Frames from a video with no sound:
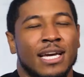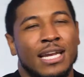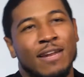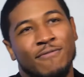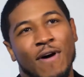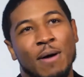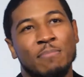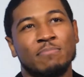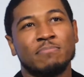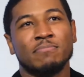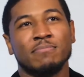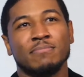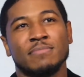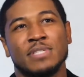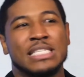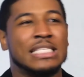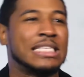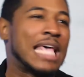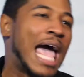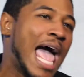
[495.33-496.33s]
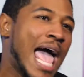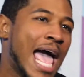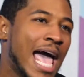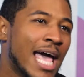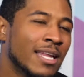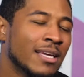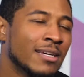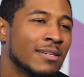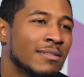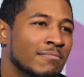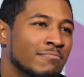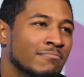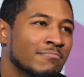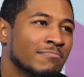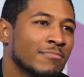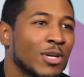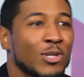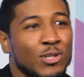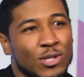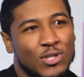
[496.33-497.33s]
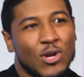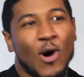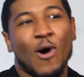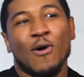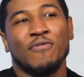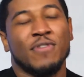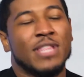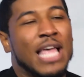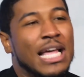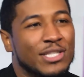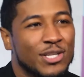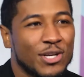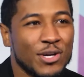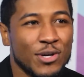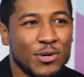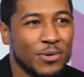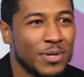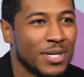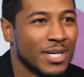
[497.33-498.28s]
And if I'm sad, there's a song for that too.